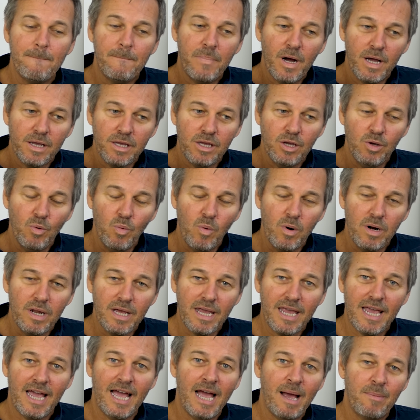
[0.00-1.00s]
but you want
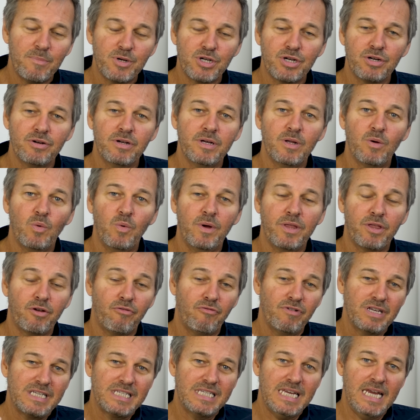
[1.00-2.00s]
to capture it with a
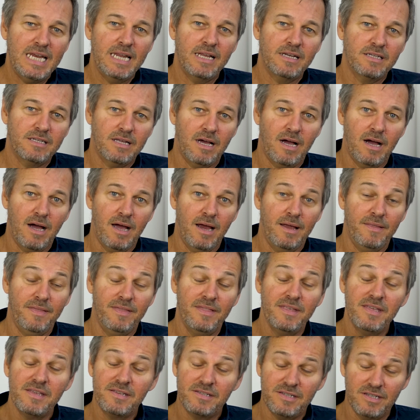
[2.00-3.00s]
receding
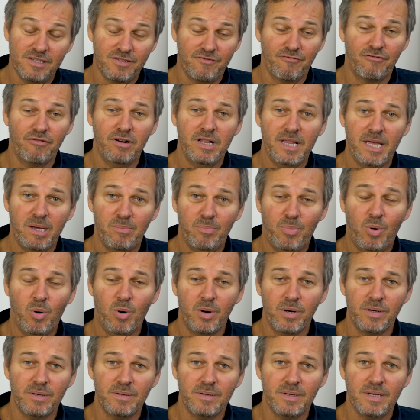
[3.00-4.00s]
tide. This is really
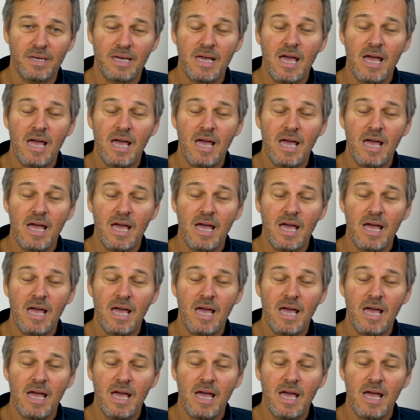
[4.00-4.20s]
important